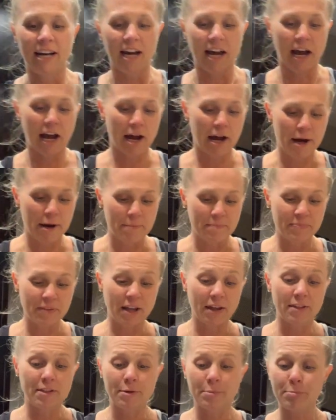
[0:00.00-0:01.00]
um,
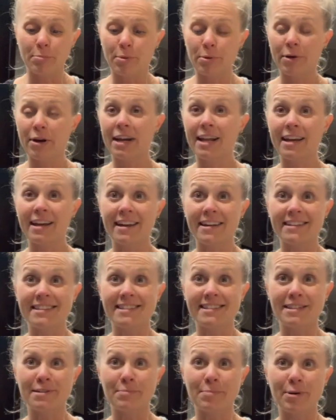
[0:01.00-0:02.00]
the
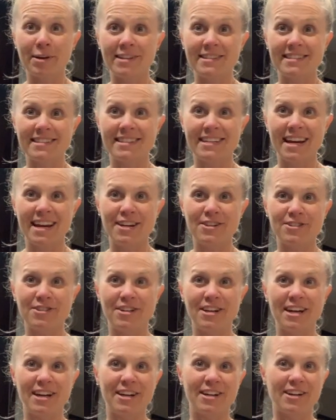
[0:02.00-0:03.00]
prettiest presentation
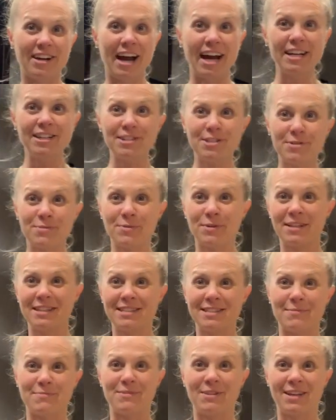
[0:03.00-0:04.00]
here. I just want
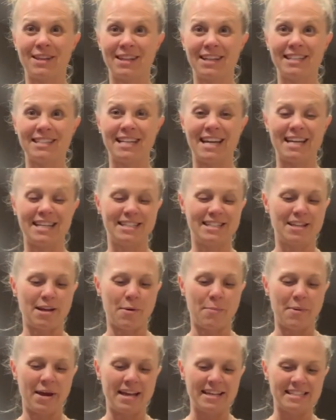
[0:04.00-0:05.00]
something that tastes
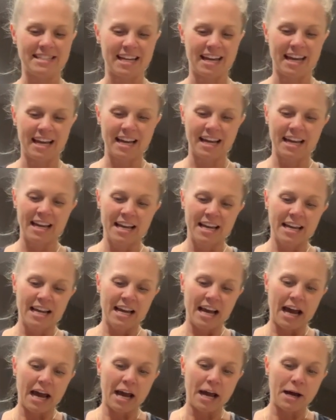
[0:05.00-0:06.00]
amazing.
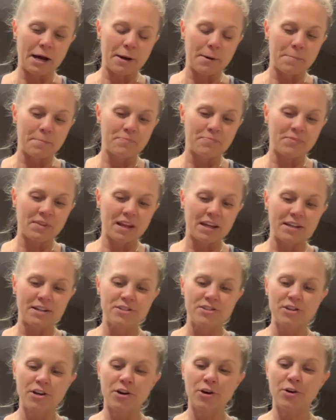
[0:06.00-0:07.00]
Um,
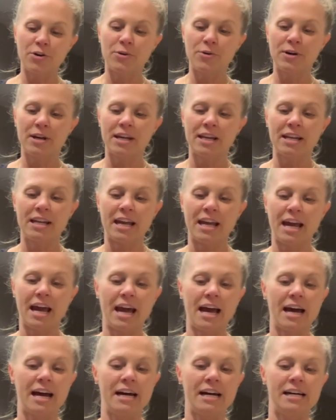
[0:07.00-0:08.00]
so it
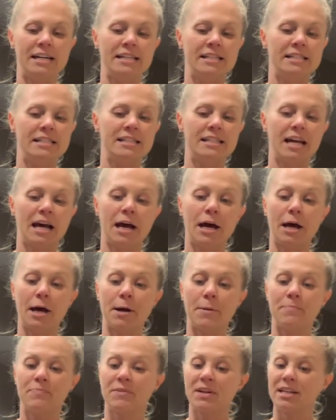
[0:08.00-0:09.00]
has,
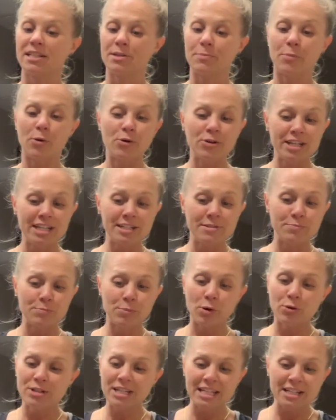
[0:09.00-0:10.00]
um, it's a protein,
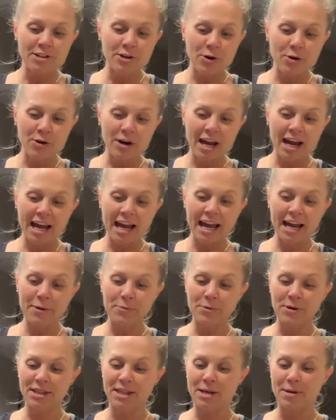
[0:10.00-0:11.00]
protein donut
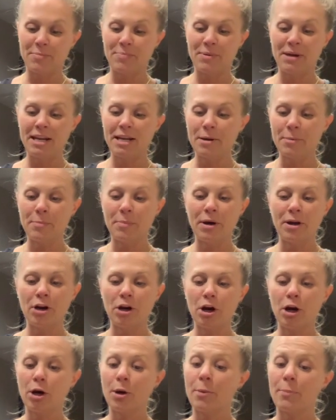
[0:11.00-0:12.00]
with a peanut
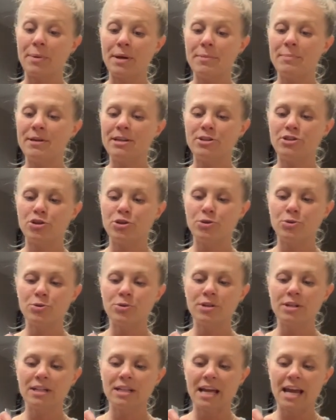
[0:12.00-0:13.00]
butter, a PB2
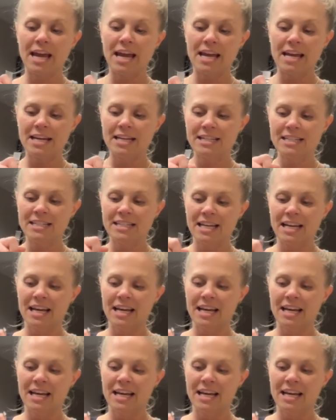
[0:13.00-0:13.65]
glaze,